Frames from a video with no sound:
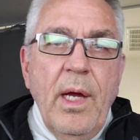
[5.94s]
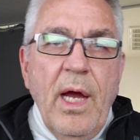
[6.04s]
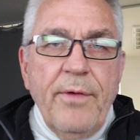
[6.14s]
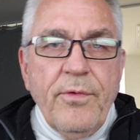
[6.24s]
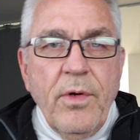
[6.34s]

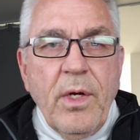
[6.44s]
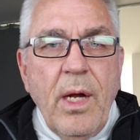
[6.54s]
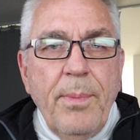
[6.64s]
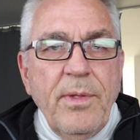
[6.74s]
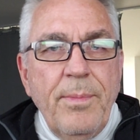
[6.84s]
After a
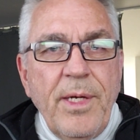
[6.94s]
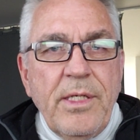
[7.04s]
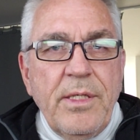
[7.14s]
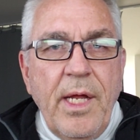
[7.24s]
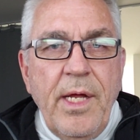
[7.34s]
couple of
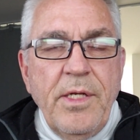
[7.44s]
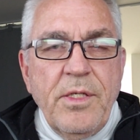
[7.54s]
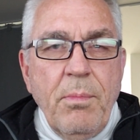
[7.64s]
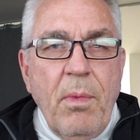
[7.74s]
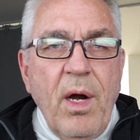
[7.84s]
mixed
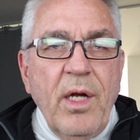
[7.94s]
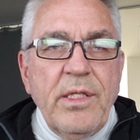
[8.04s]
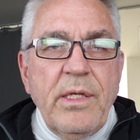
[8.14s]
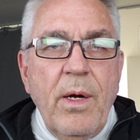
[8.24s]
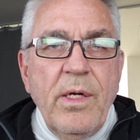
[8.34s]
days,
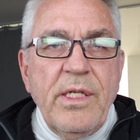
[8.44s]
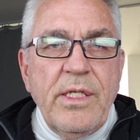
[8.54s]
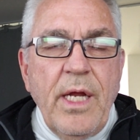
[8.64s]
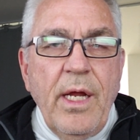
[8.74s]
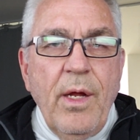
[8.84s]
markets are in
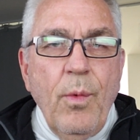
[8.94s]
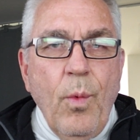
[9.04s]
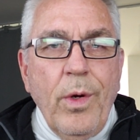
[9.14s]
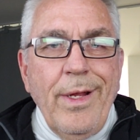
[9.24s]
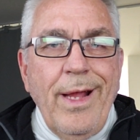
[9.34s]
sync,
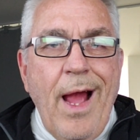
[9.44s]
working